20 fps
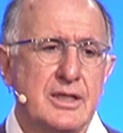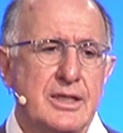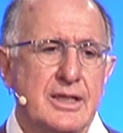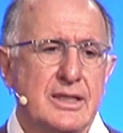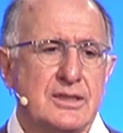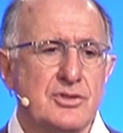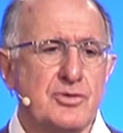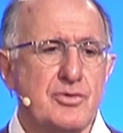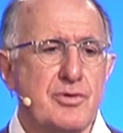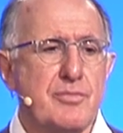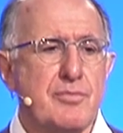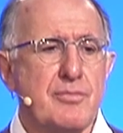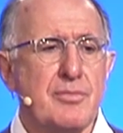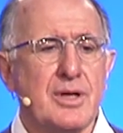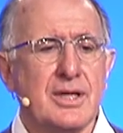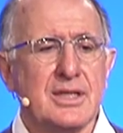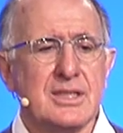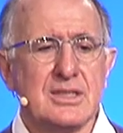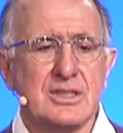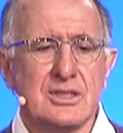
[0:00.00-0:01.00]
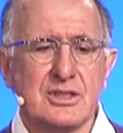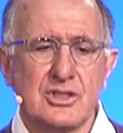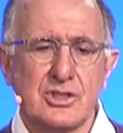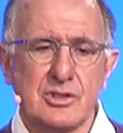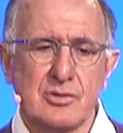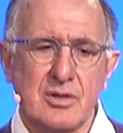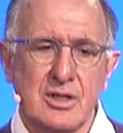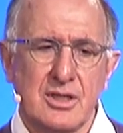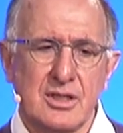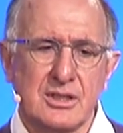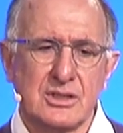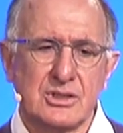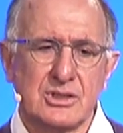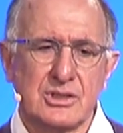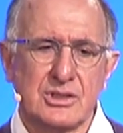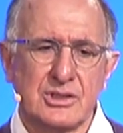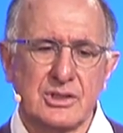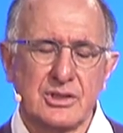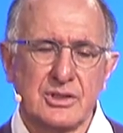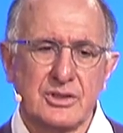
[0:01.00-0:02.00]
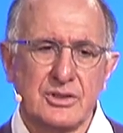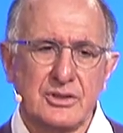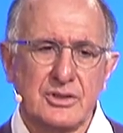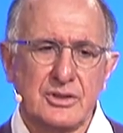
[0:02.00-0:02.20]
as a reminder to us